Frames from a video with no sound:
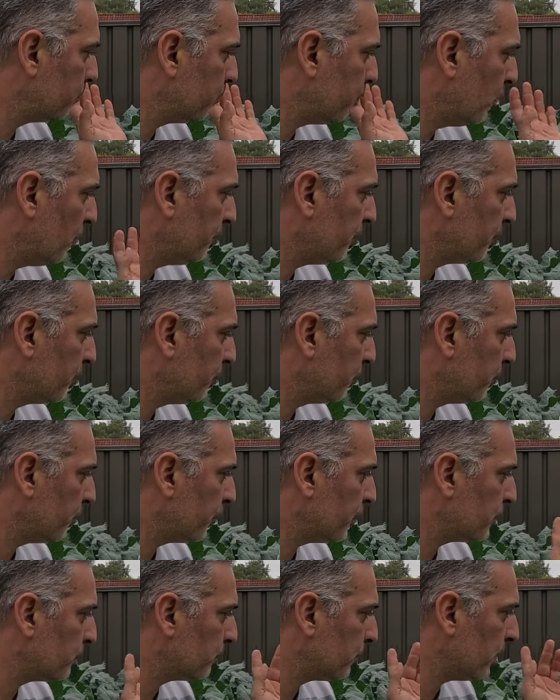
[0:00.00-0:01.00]
perfect for
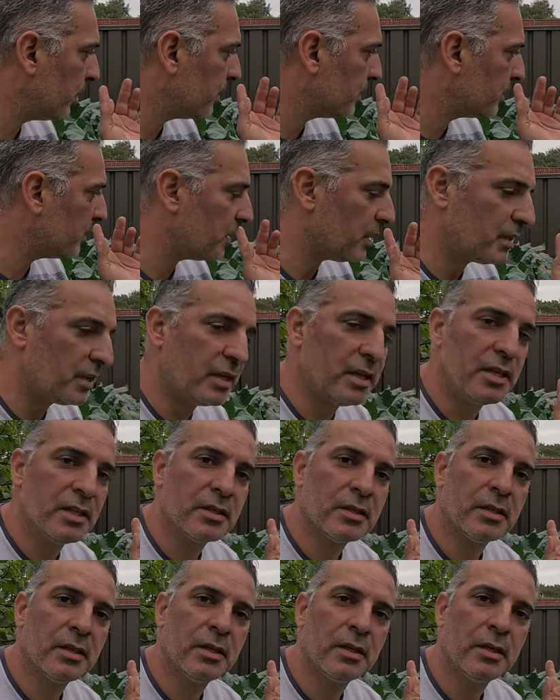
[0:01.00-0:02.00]
these plants. And now
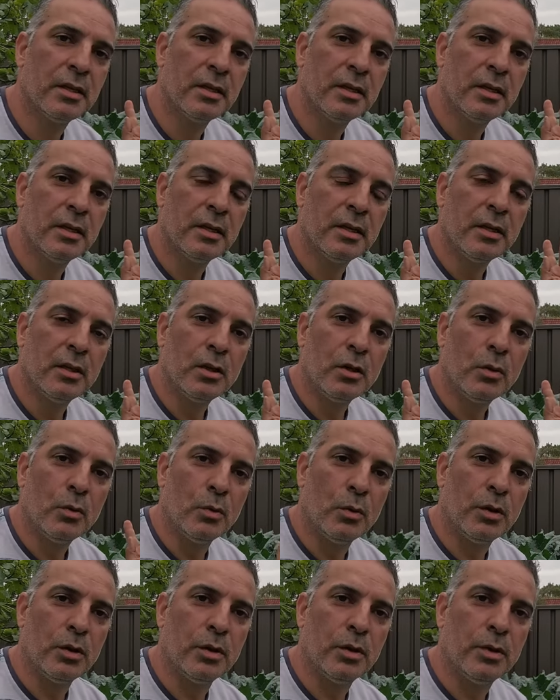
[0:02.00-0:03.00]
these
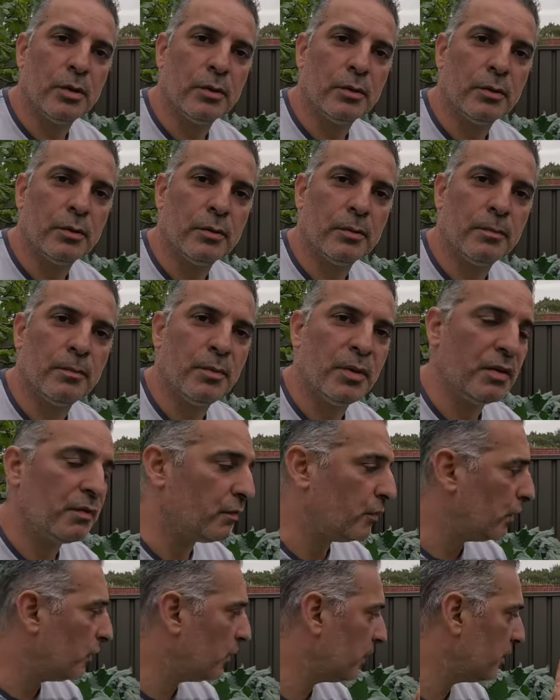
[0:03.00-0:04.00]
will be
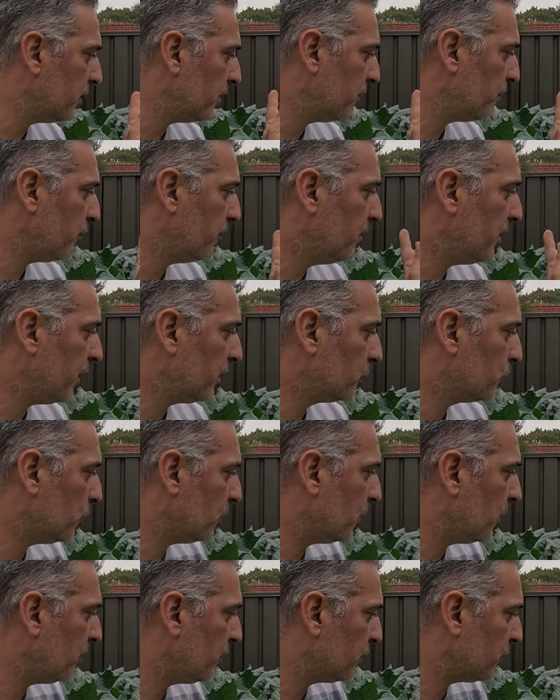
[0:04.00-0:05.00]
fine from now to
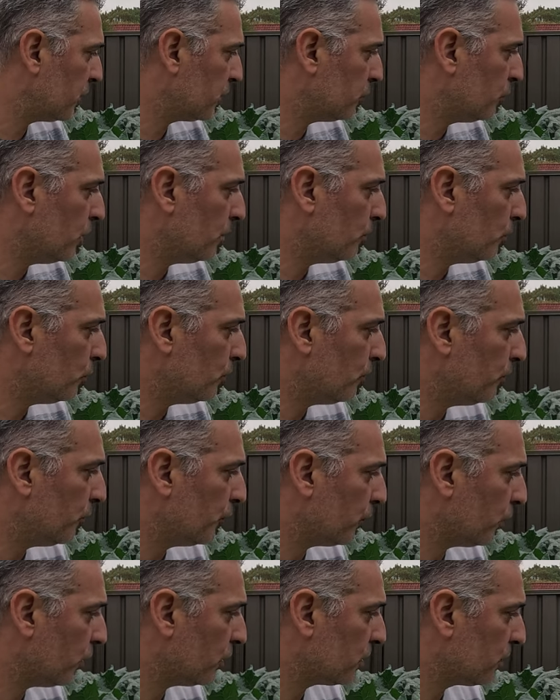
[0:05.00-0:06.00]
harvest. That's no more
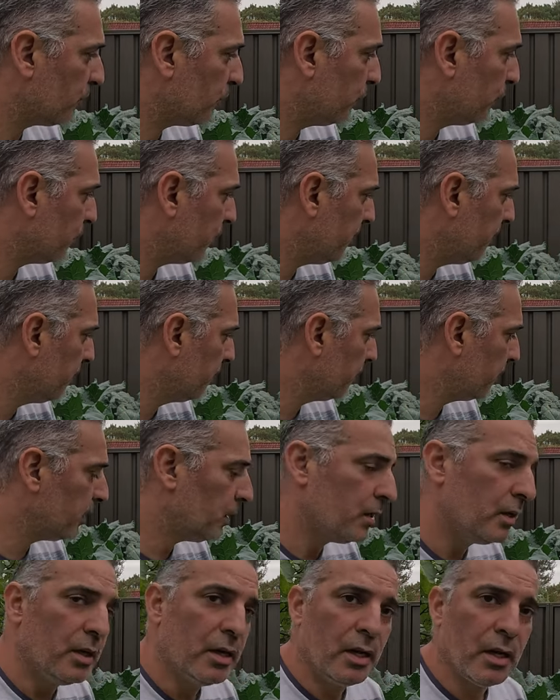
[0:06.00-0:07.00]
fertilizer for them.
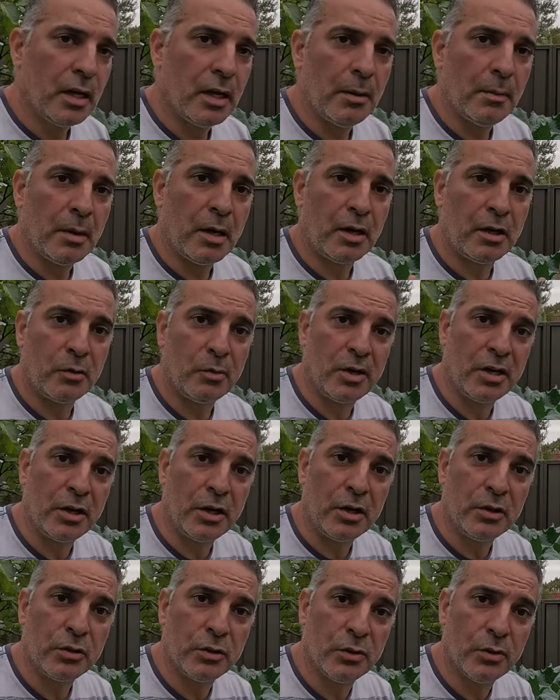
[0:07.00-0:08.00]
I'm going to quickly
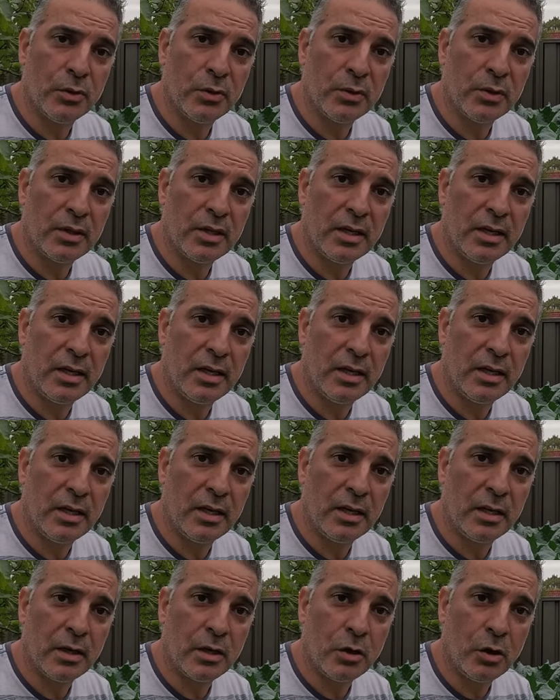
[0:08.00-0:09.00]
go do
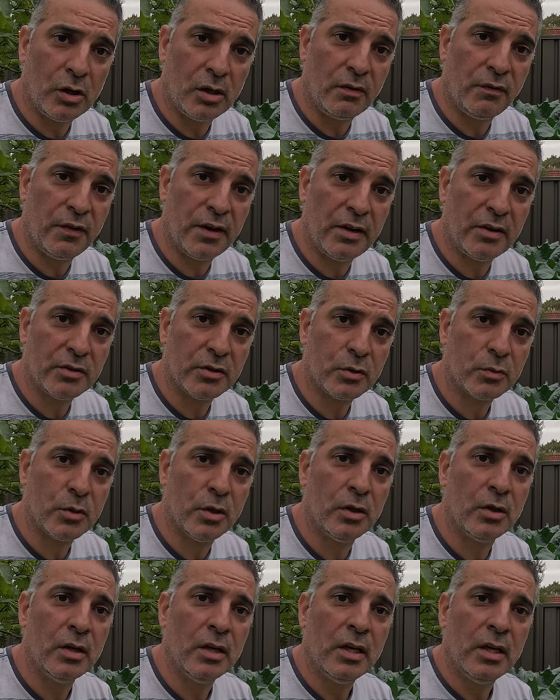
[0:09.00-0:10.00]
the cauliflowers as
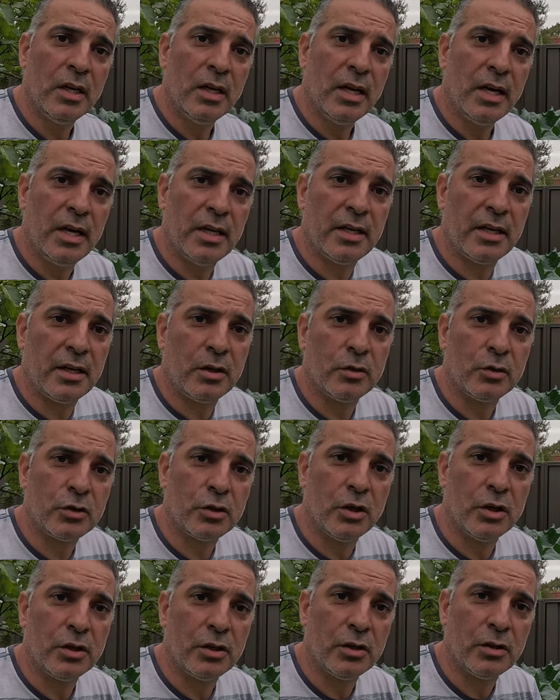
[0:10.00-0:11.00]
well, and then I'll
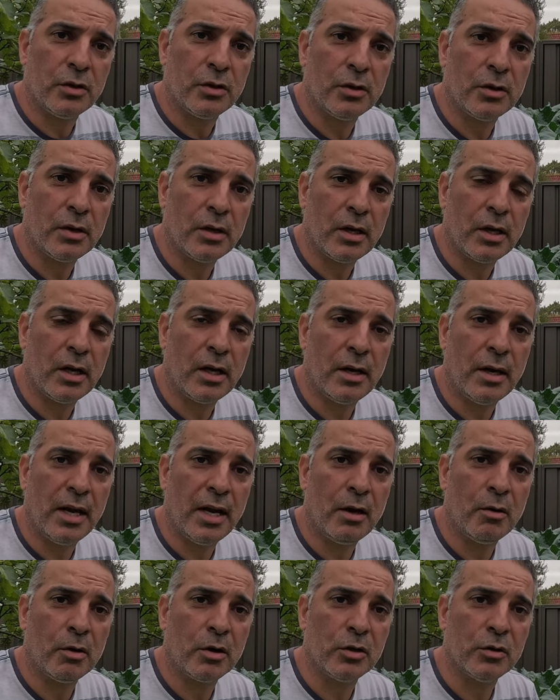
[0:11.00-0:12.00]
show you
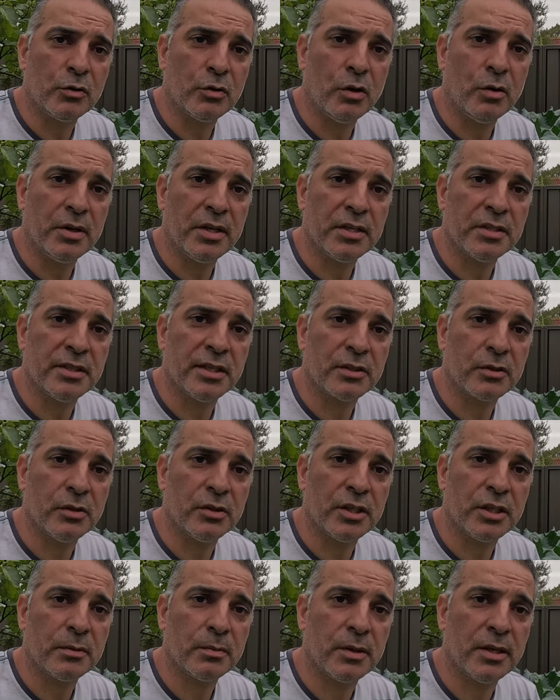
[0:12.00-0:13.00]
how I control insects
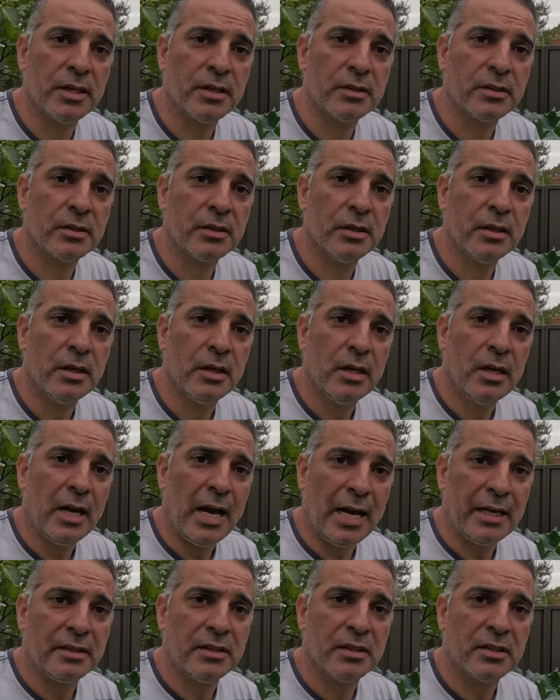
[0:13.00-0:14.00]
on these plants
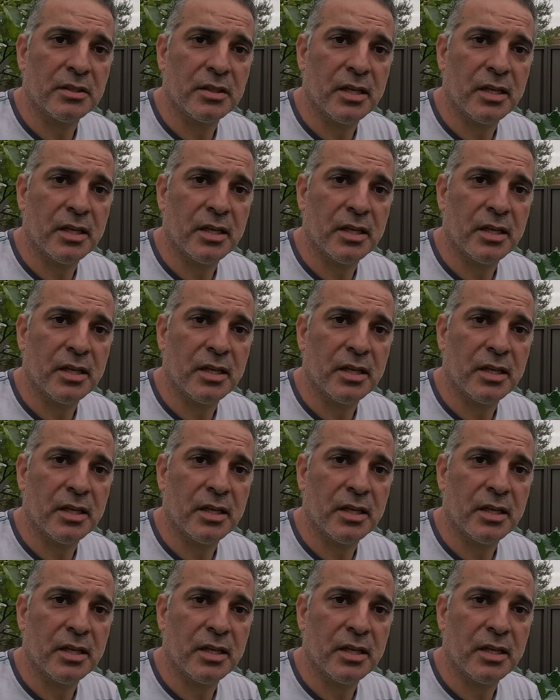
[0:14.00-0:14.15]
at this